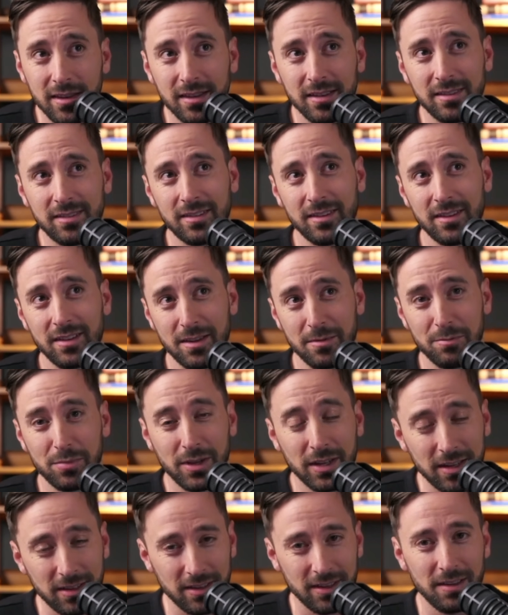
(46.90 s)
this
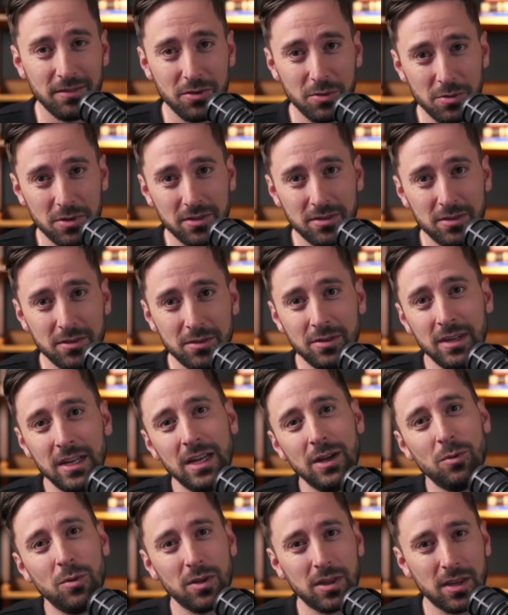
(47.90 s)
completely if you want to
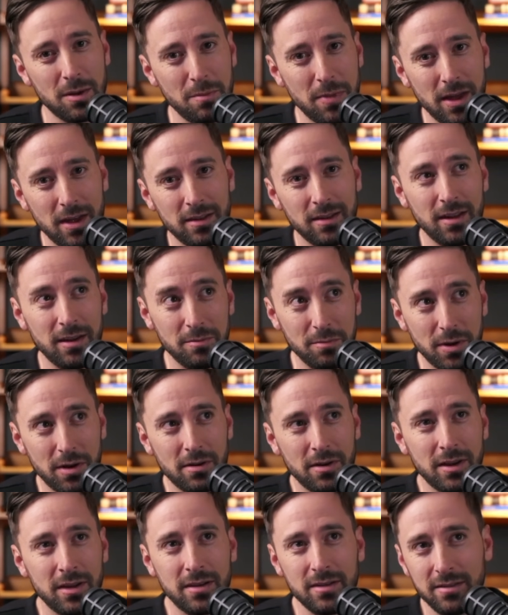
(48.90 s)
with Command and
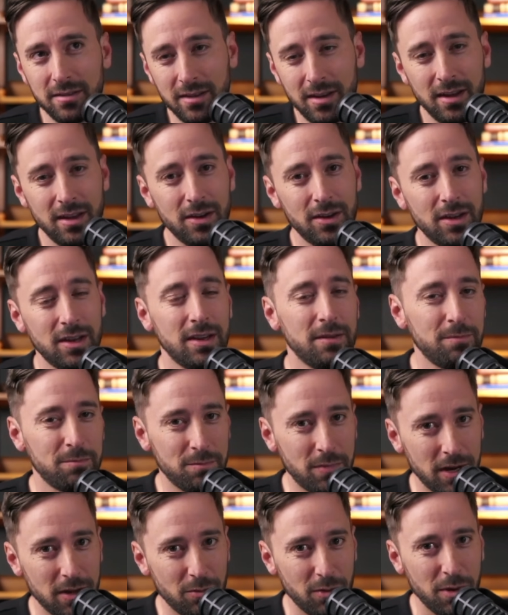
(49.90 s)
period. And
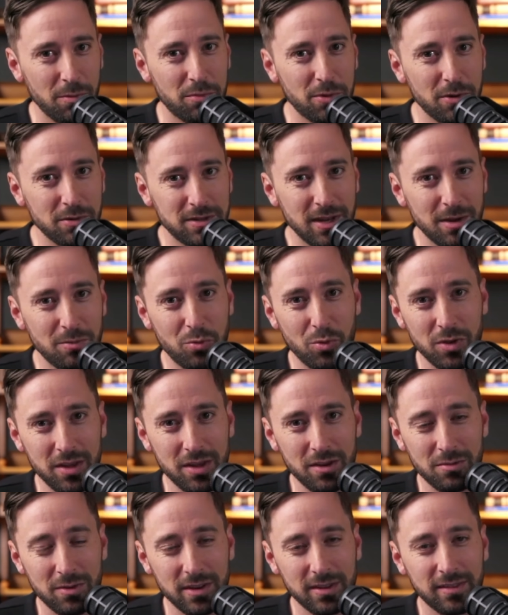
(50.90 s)
by the way, pro tip
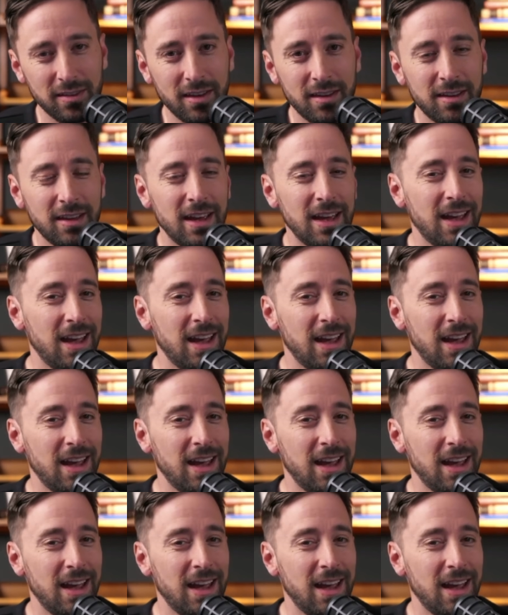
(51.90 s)
within Resend,